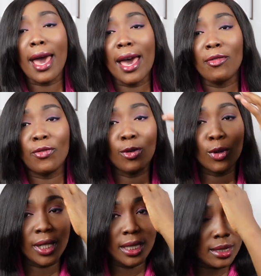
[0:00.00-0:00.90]
I have
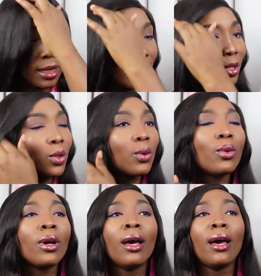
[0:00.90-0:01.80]
floor heating,
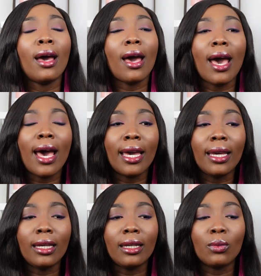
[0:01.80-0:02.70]
so
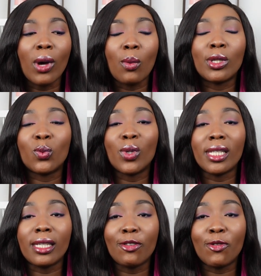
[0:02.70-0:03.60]
I I was
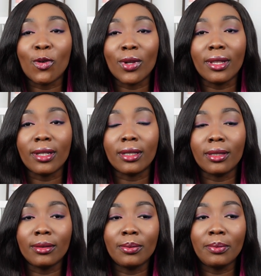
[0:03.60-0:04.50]
waiting for
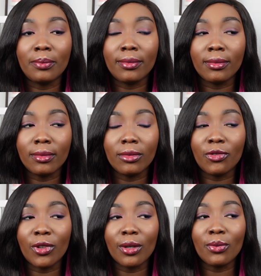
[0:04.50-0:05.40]
the
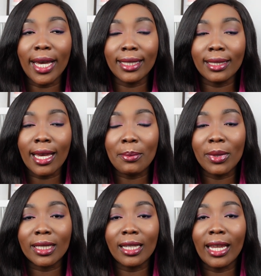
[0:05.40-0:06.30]
for the right time,
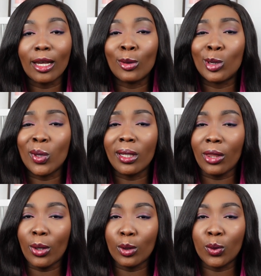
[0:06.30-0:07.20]
basically like on the
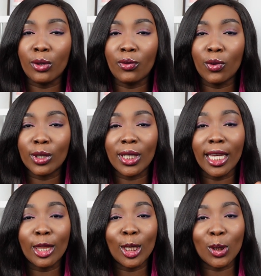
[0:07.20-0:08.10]
23rd or 24th to
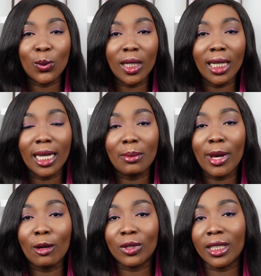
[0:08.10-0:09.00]
get the tree and
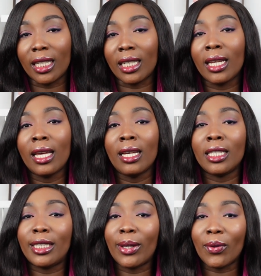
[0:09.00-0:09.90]
mount it and
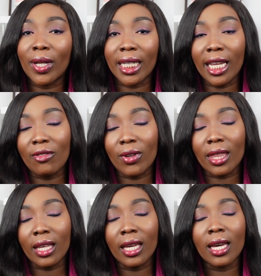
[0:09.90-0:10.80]
decorate and
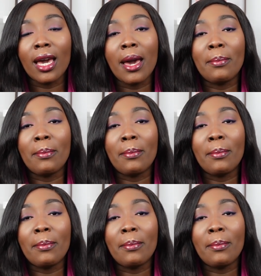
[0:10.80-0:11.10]
everything.